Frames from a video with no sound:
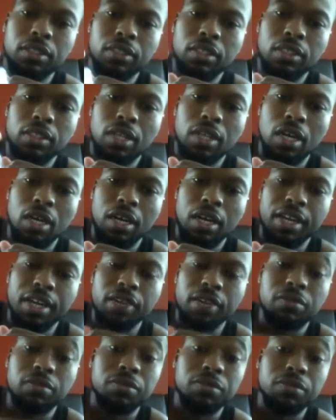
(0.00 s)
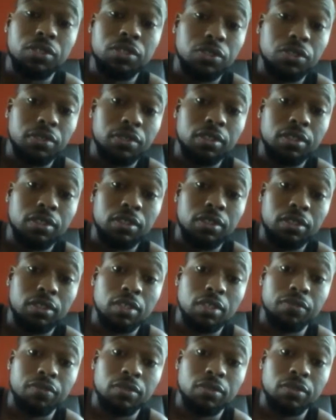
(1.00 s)
Uh, it helps with your joints and
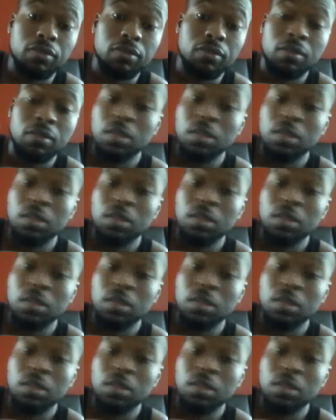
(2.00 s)
stuff too,